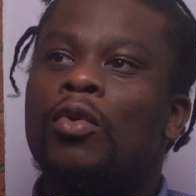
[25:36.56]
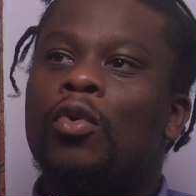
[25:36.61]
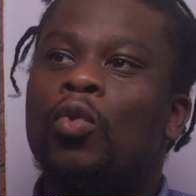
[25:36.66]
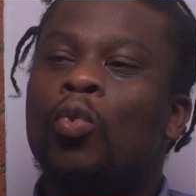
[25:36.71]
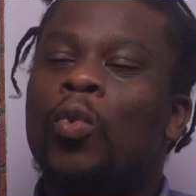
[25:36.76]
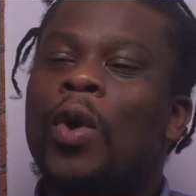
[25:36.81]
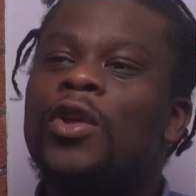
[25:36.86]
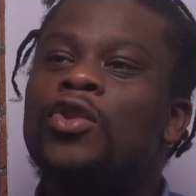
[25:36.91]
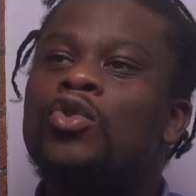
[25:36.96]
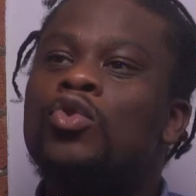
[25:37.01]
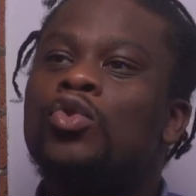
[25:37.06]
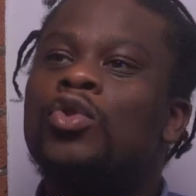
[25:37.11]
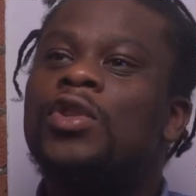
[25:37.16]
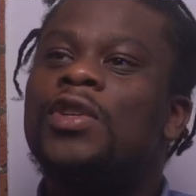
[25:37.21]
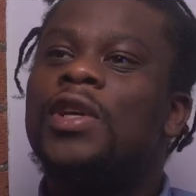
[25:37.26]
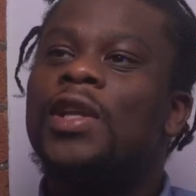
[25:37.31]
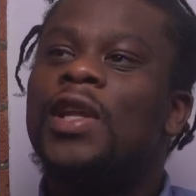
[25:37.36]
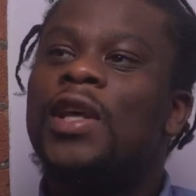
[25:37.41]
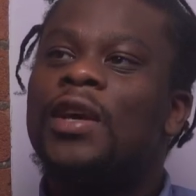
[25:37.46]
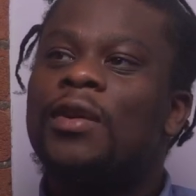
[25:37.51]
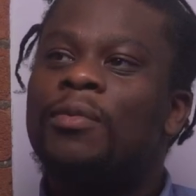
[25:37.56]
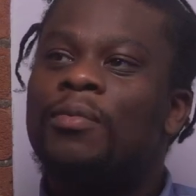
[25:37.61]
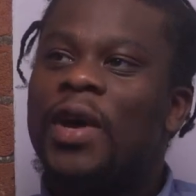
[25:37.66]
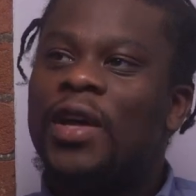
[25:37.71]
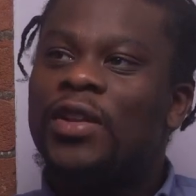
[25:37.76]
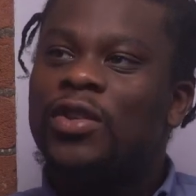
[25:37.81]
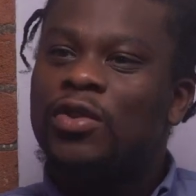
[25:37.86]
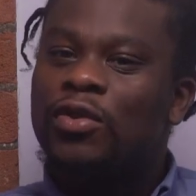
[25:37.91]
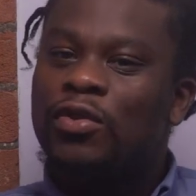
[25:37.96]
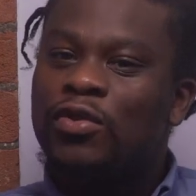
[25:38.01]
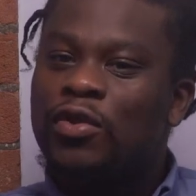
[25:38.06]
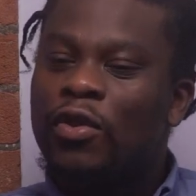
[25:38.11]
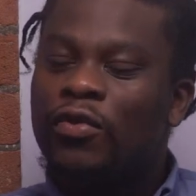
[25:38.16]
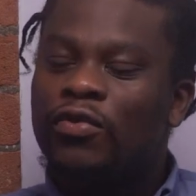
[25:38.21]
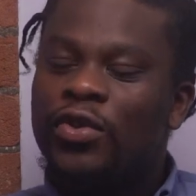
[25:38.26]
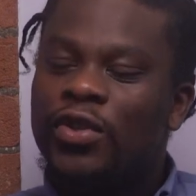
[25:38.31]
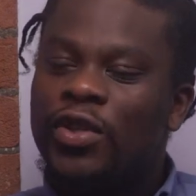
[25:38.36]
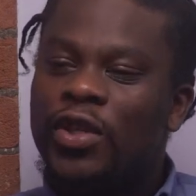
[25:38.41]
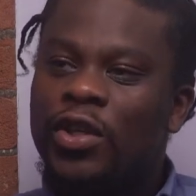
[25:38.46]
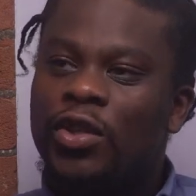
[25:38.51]
when you're dealing in matters of
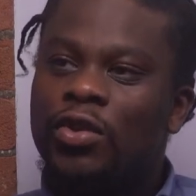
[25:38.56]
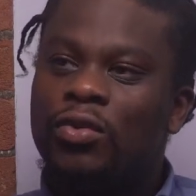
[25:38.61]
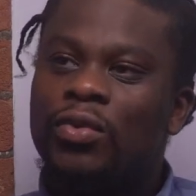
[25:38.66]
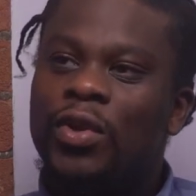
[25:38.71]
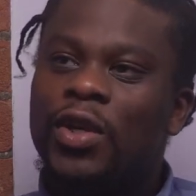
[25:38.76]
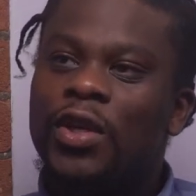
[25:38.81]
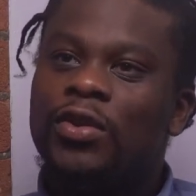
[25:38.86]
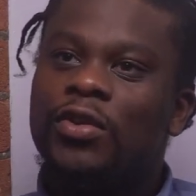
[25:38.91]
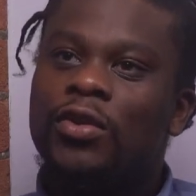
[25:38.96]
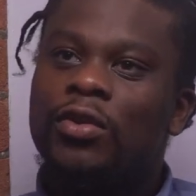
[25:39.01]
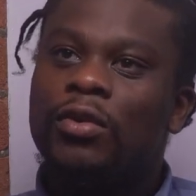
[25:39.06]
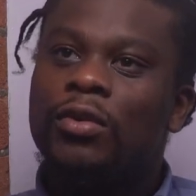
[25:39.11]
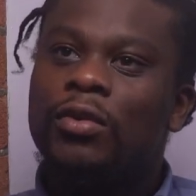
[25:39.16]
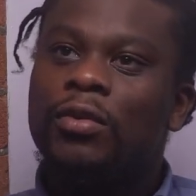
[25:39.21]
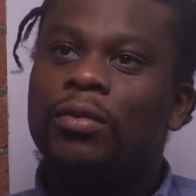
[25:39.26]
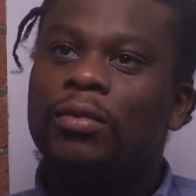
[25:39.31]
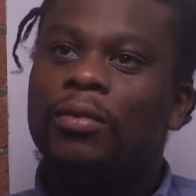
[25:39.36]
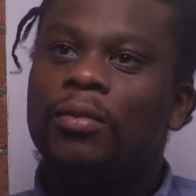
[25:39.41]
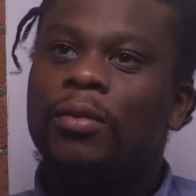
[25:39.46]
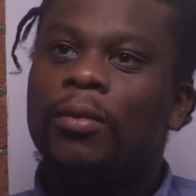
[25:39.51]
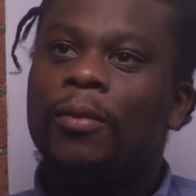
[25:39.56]
sovereignty, you need to